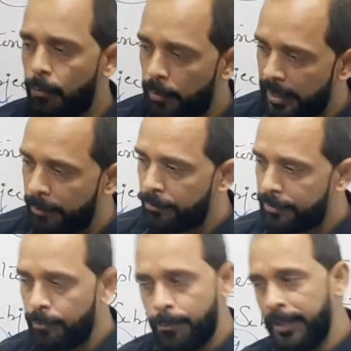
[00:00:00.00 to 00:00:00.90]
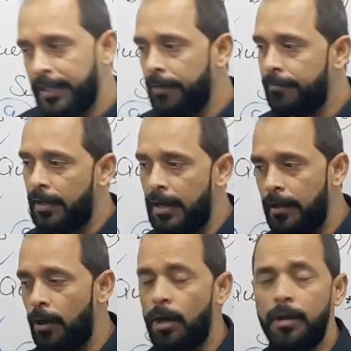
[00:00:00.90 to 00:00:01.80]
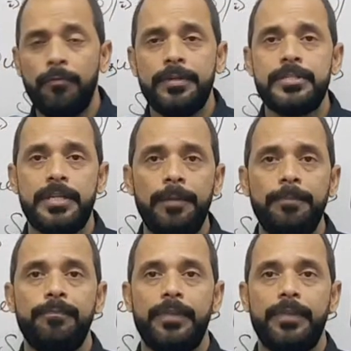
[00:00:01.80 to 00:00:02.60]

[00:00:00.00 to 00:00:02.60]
One point I always say